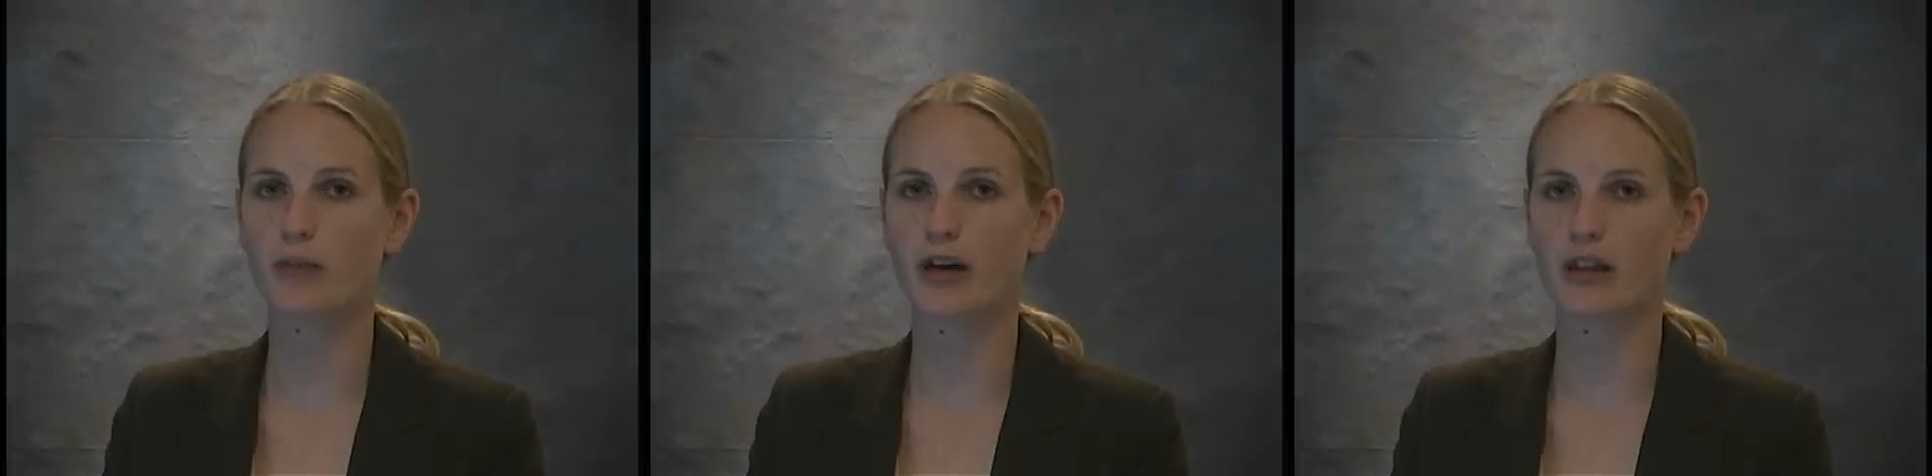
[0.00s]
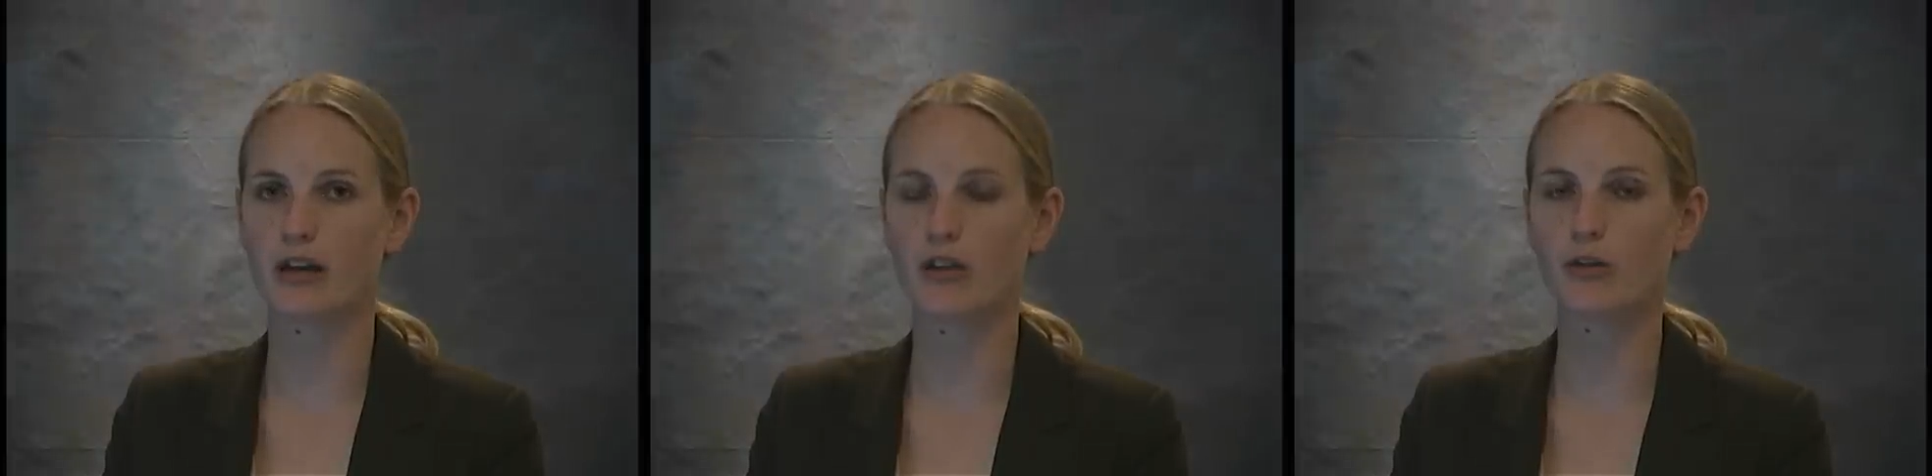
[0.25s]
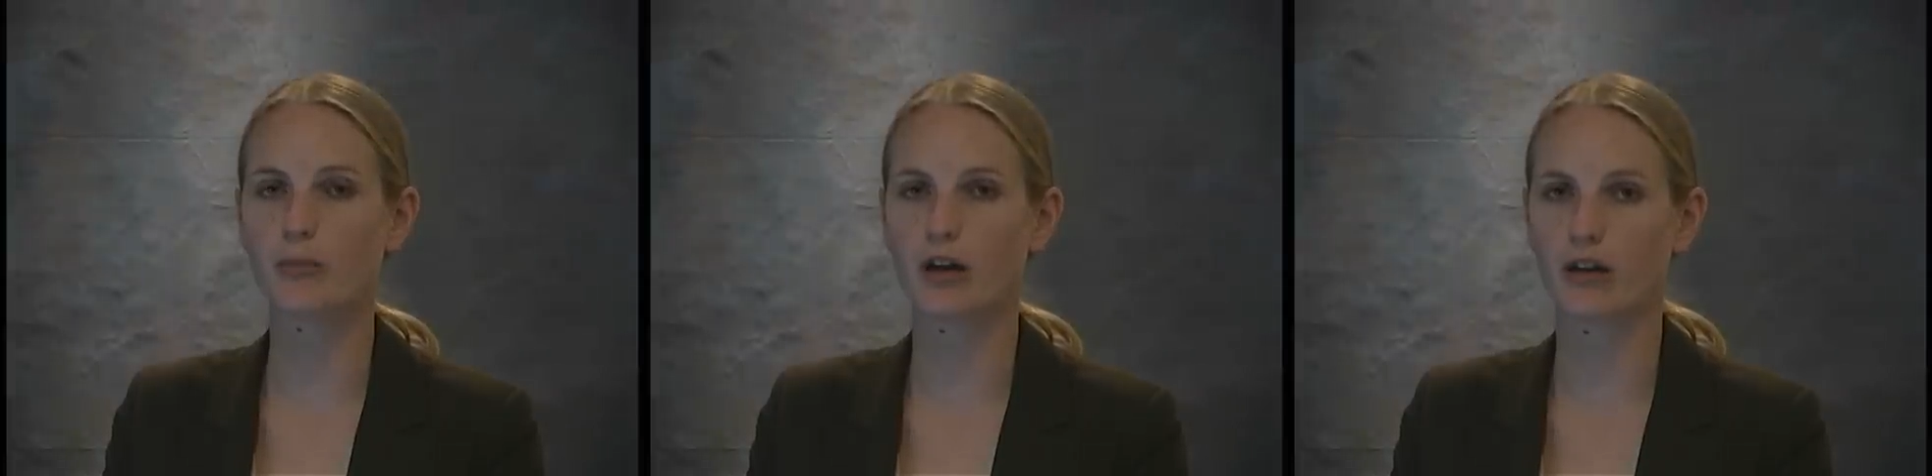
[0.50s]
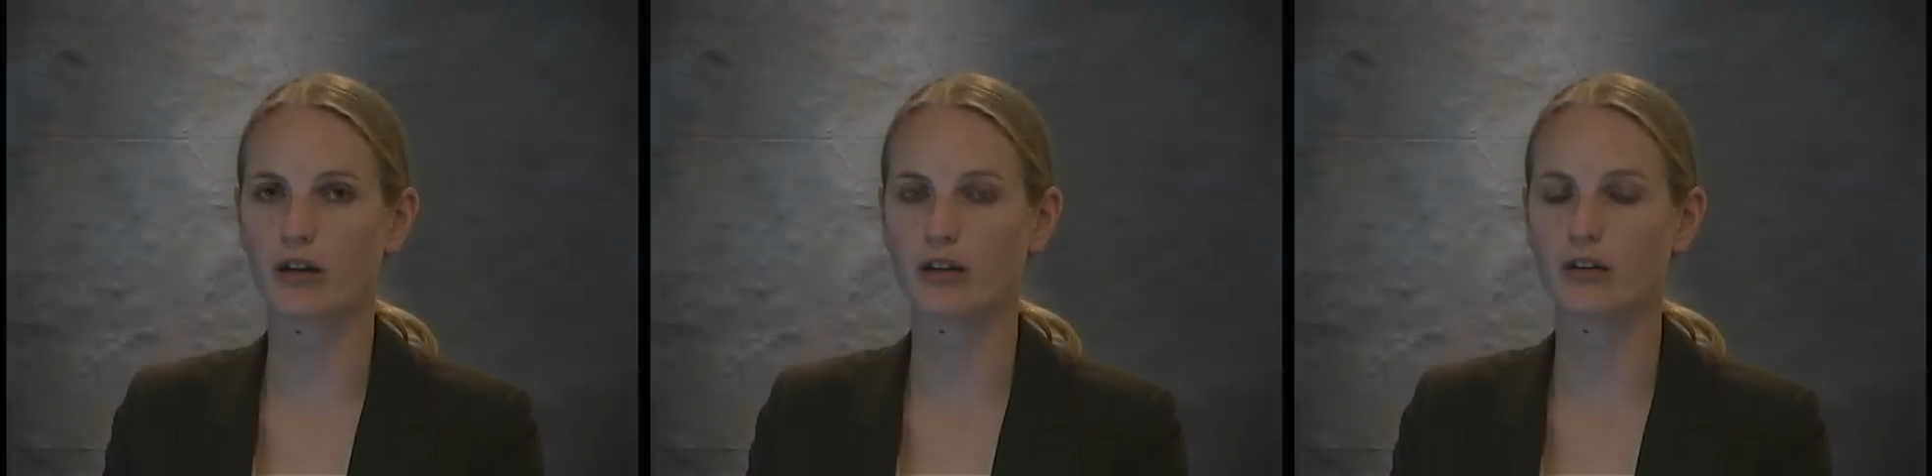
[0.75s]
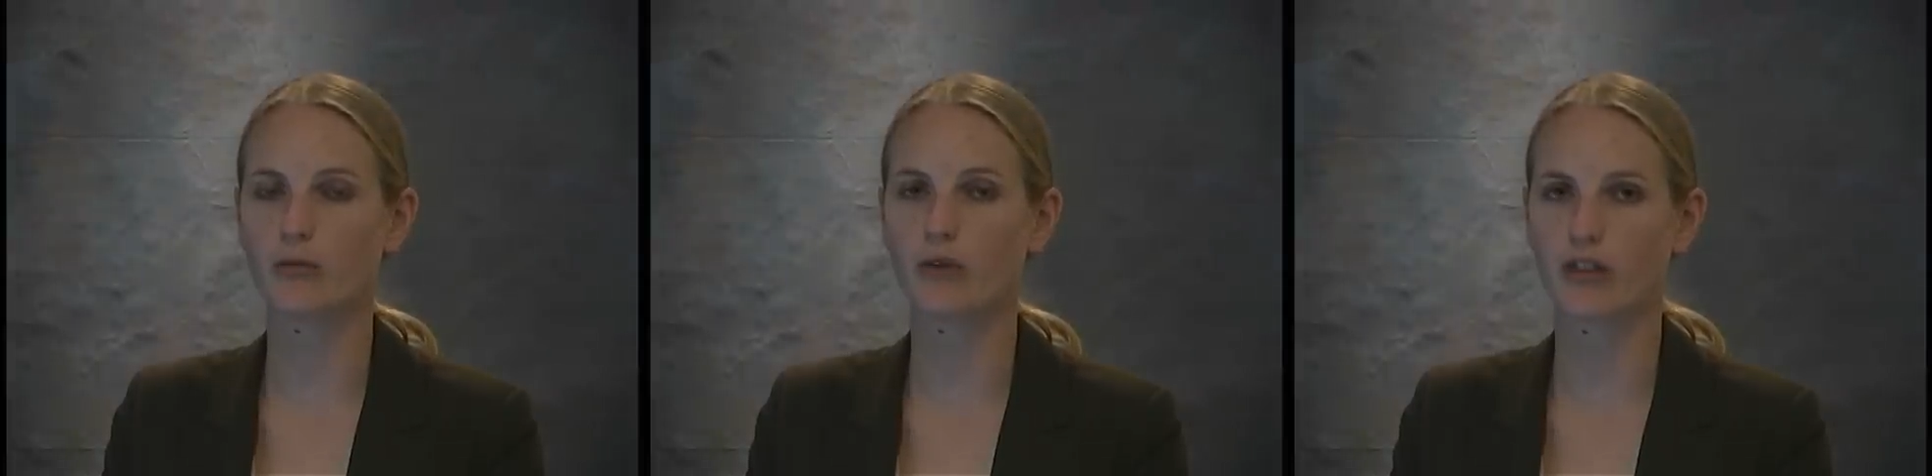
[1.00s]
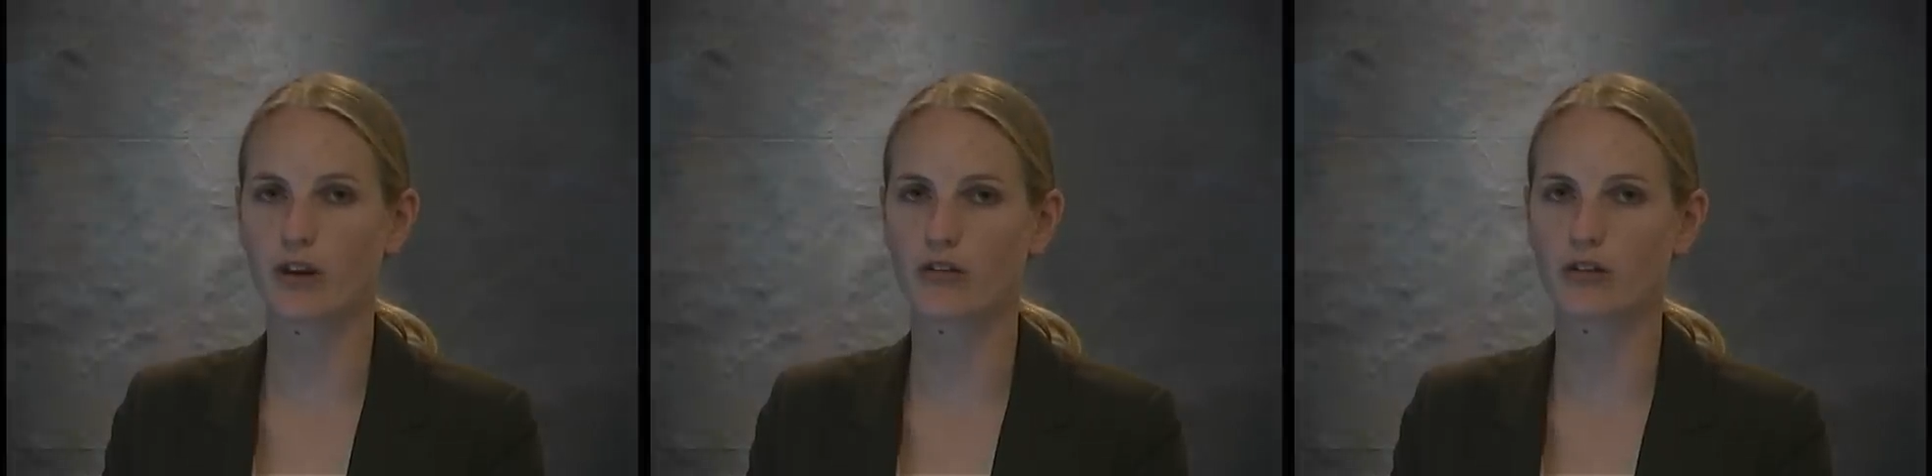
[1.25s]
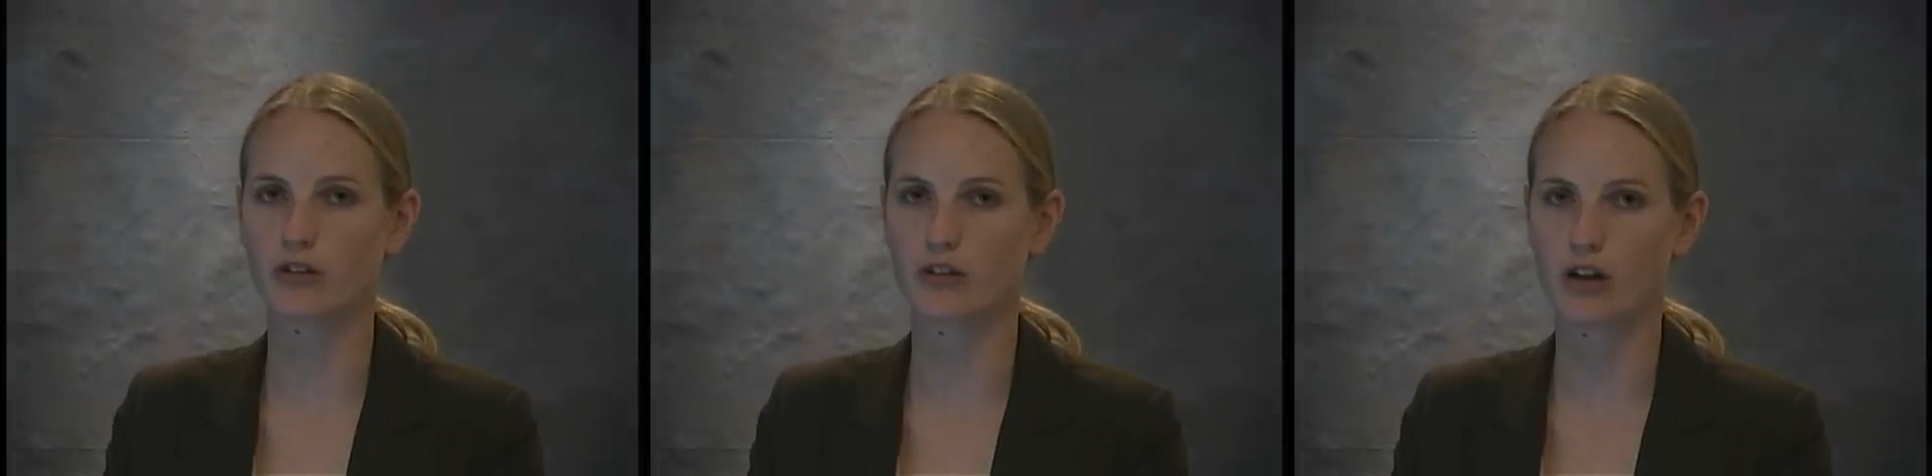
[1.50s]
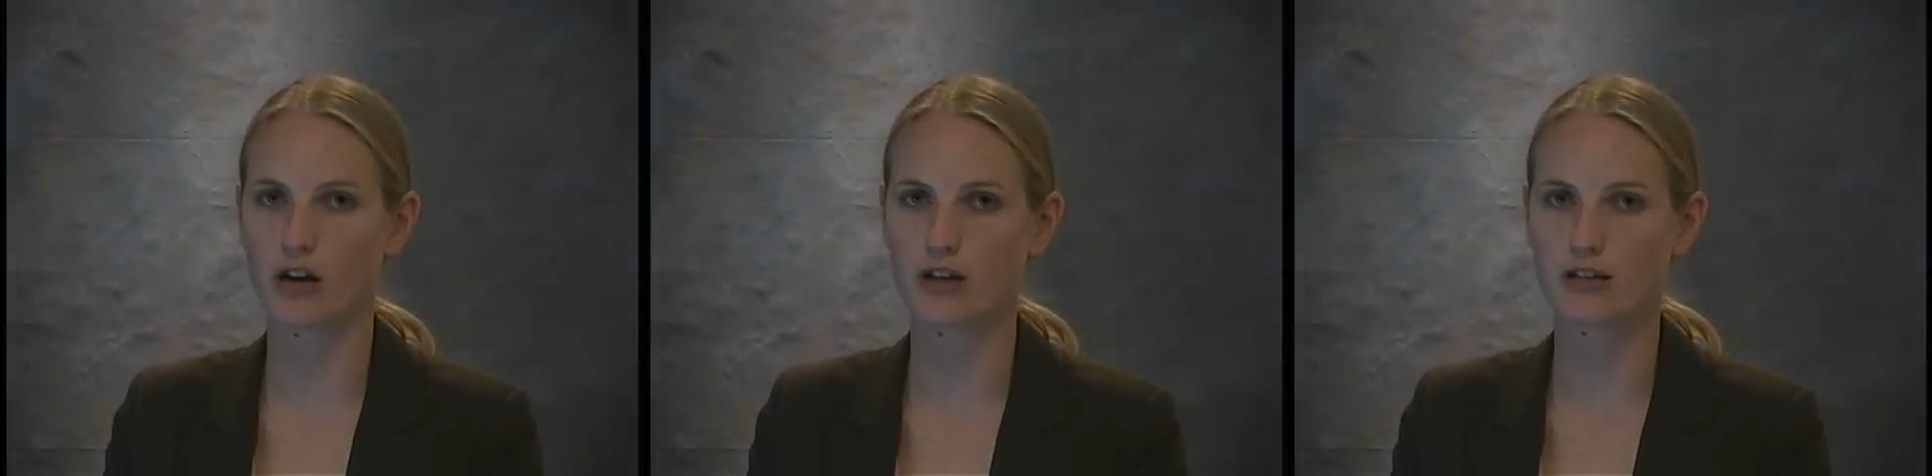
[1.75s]
by the other parent without good
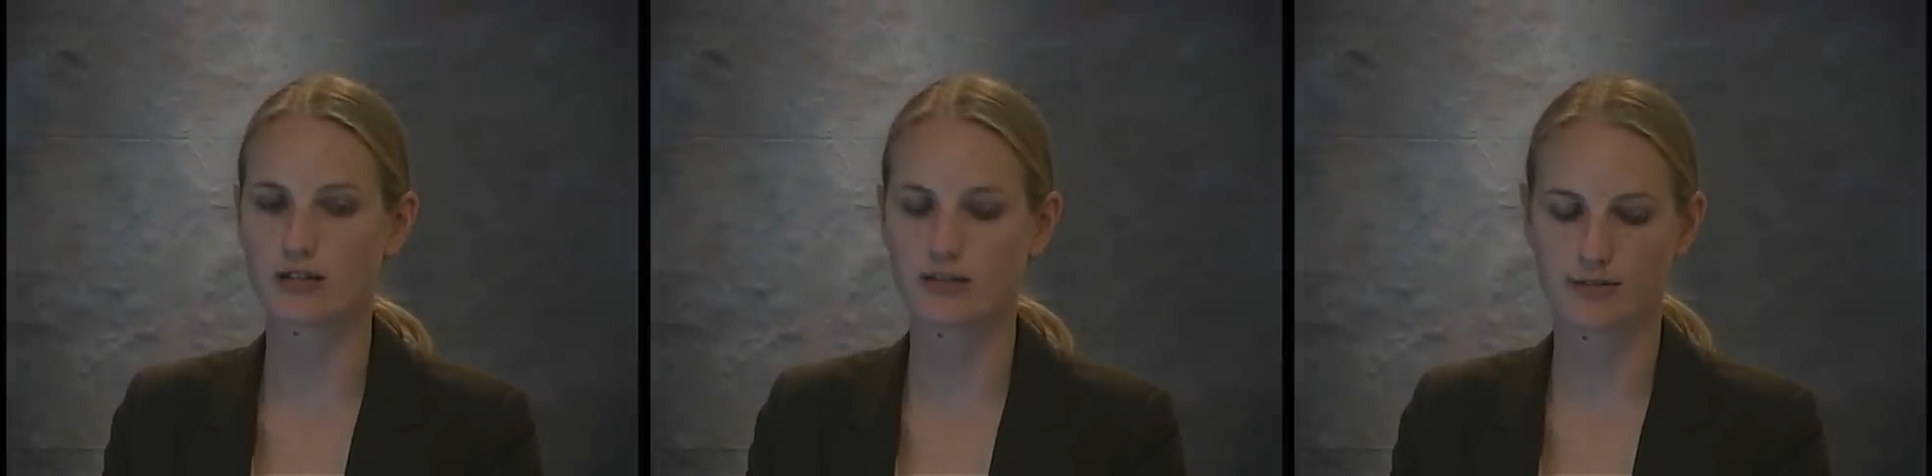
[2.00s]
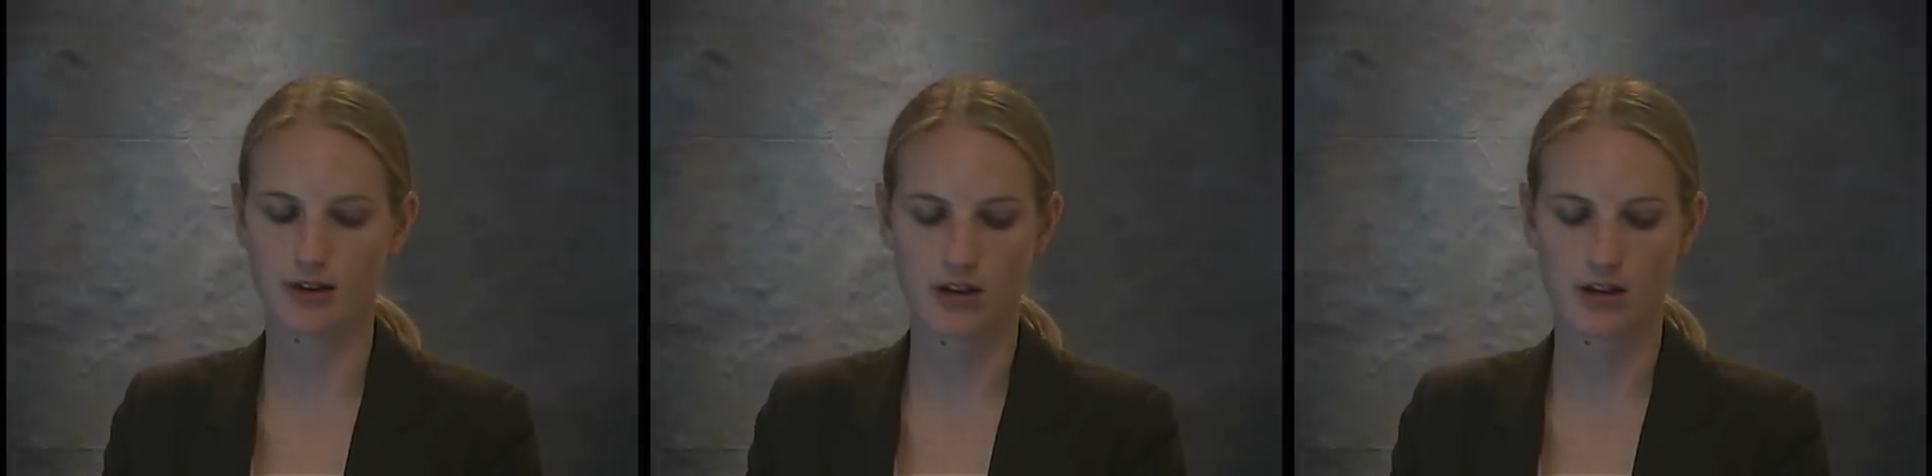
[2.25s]
cause.